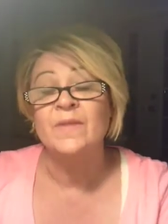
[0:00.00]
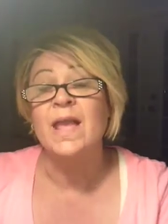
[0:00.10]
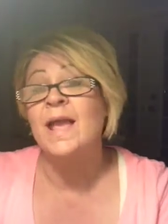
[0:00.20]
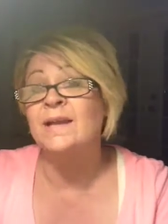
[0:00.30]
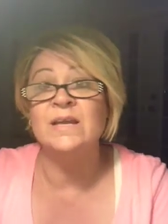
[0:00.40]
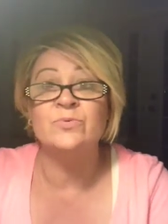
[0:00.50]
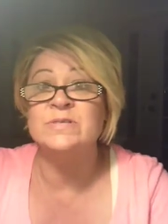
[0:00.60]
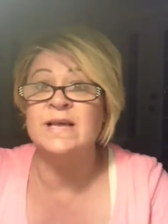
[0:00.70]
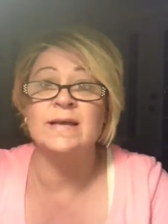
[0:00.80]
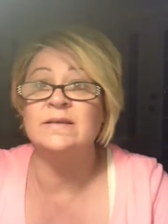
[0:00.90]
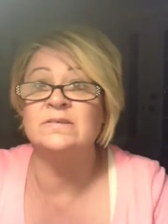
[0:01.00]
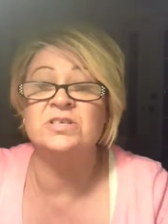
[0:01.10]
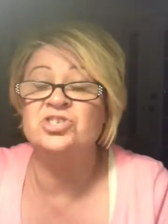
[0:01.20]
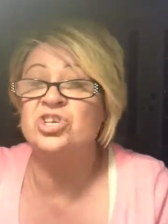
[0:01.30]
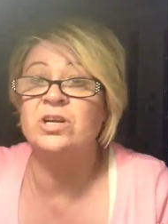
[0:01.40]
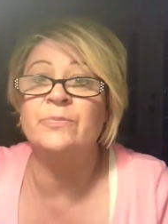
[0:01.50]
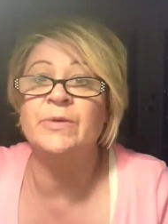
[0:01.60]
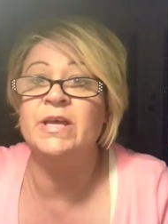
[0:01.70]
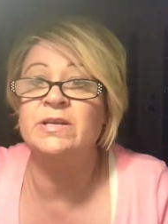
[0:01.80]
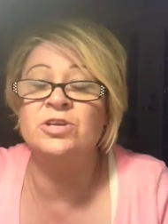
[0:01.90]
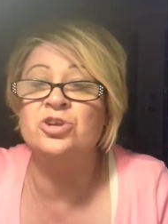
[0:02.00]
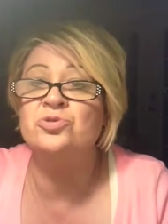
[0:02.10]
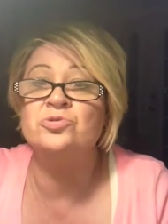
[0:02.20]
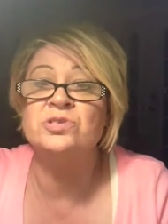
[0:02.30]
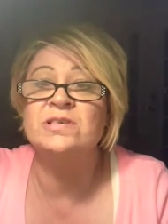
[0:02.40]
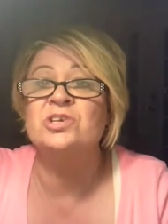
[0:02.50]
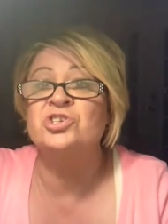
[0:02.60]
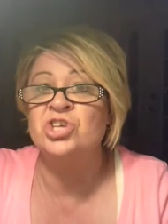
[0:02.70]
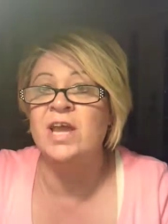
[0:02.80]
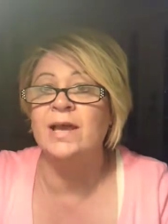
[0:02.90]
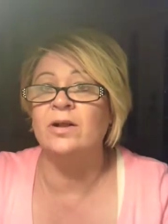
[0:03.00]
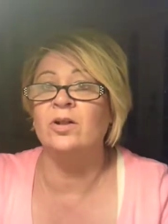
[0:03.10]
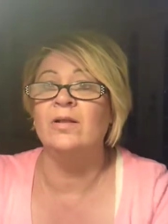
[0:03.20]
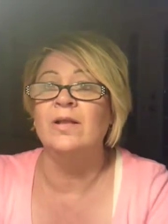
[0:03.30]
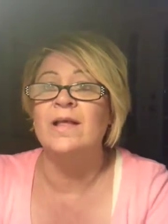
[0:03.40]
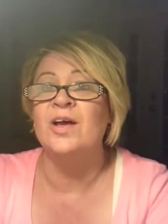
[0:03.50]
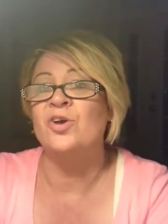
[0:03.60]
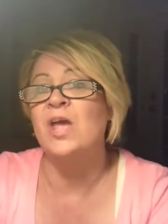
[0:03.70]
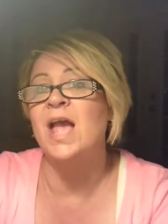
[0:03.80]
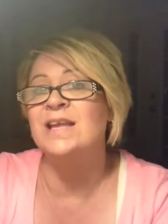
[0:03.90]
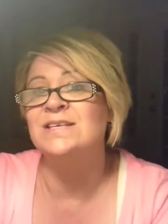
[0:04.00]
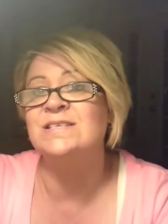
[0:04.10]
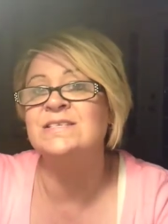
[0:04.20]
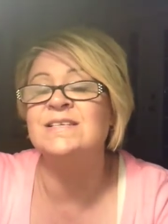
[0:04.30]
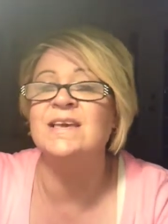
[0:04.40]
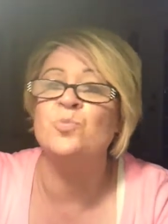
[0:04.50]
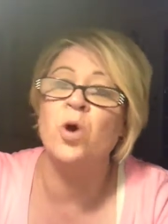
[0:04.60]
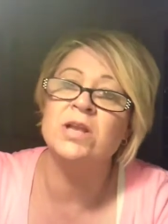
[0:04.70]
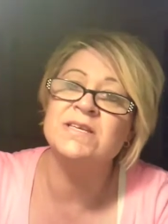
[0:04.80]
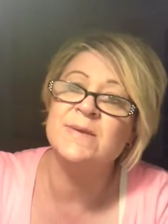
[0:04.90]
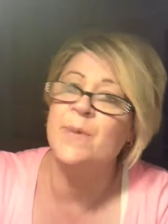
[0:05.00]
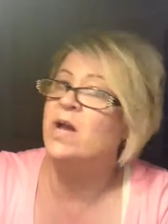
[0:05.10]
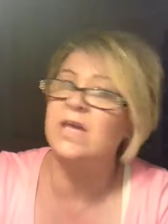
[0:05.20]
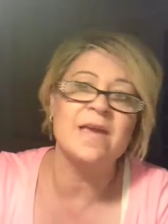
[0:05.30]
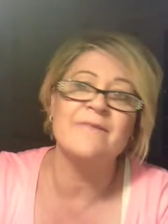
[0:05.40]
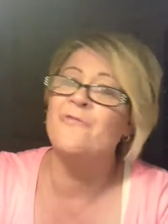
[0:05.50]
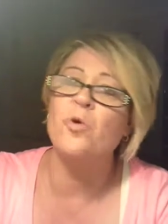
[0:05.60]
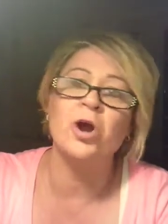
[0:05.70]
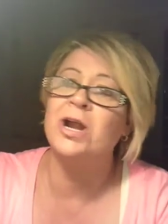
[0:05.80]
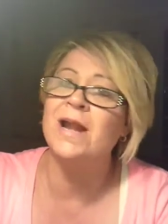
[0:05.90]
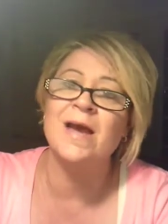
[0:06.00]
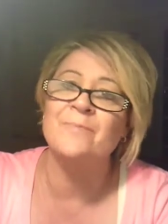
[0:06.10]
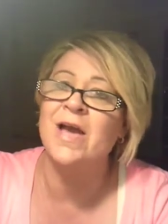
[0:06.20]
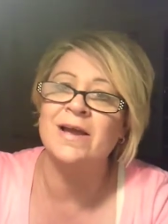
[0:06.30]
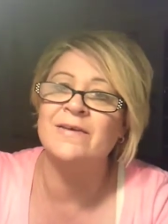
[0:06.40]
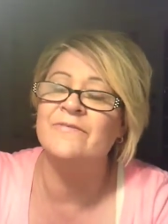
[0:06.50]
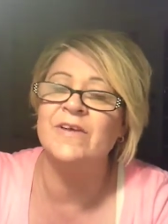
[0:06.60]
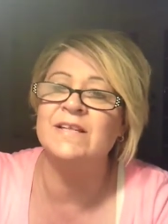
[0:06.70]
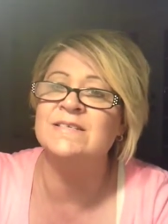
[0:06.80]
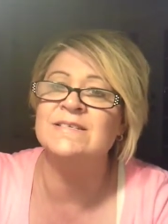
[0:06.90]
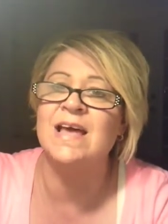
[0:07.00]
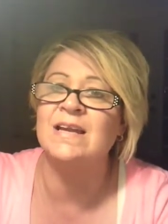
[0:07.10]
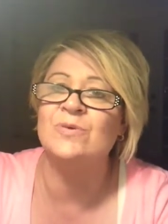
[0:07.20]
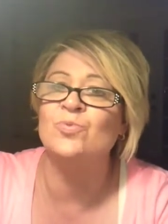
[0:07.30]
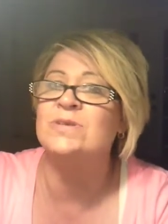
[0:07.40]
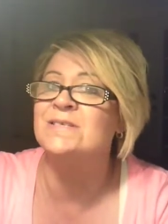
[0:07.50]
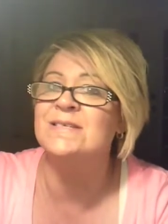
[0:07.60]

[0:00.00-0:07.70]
And it was on a legitimate news channel. Okay, I did see one debunking for it, and I'm not convinced that it was